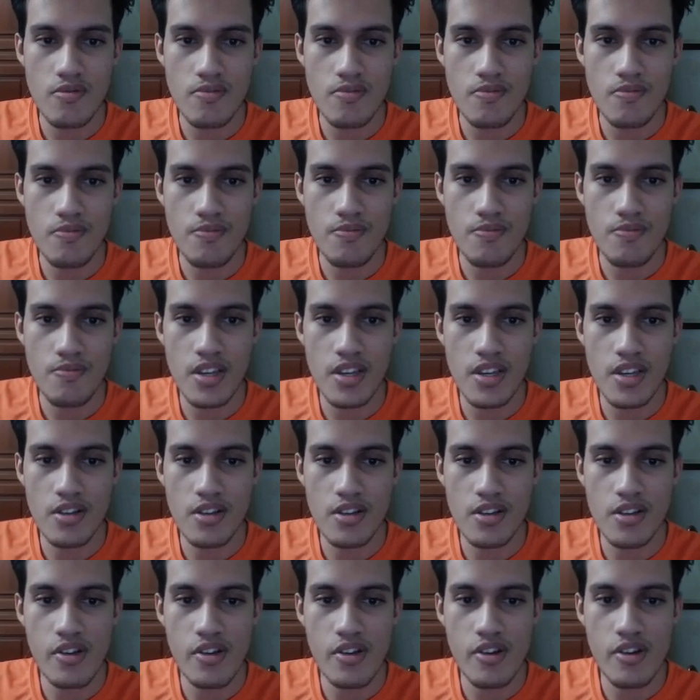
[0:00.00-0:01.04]
be going
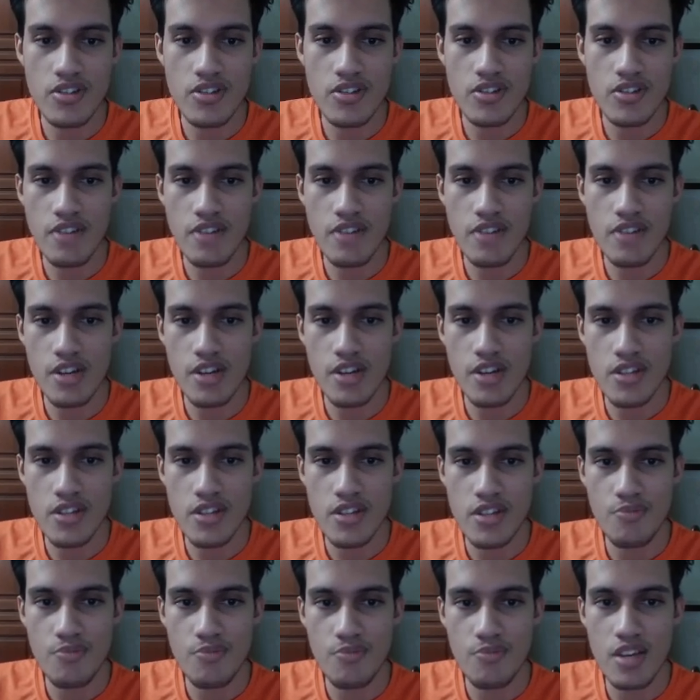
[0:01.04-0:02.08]
straight for the Meteor
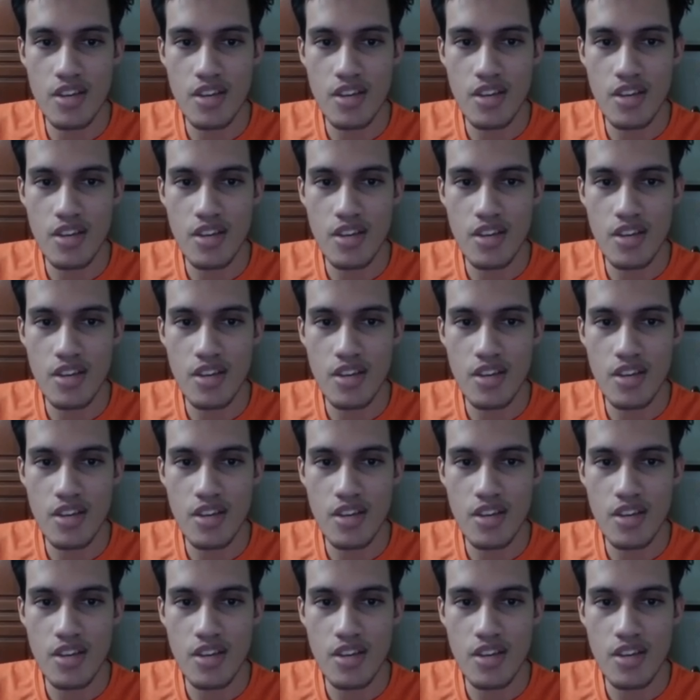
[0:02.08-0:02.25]
Beam.